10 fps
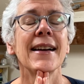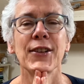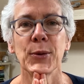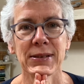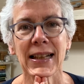
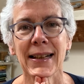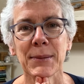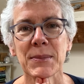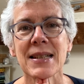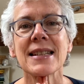know at
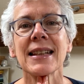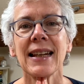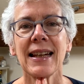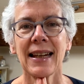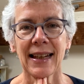times,
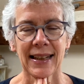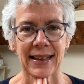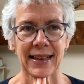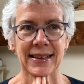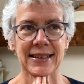
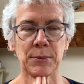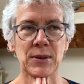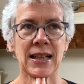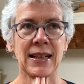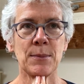
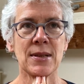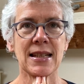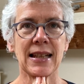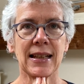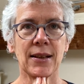
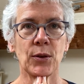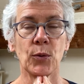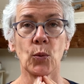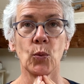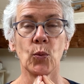sometimes
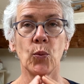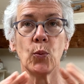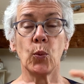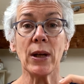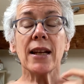
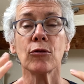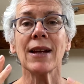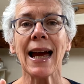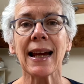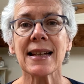we're
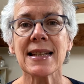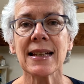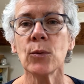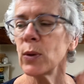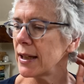
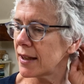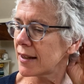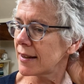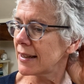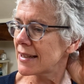reacting,
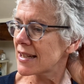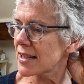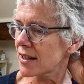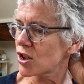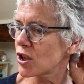we're in
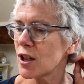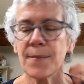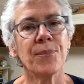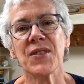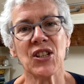such
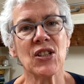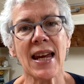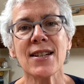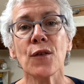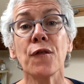a
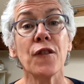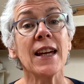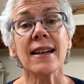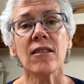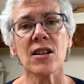state of
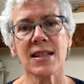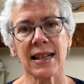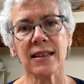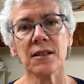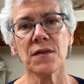fear
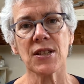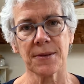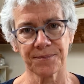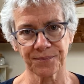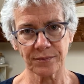
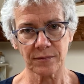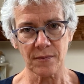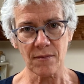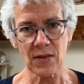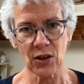ourselves
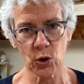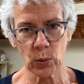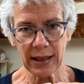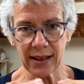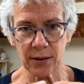that
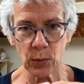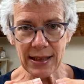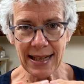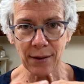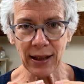
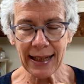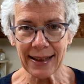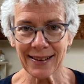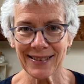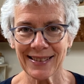we're down
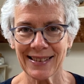here.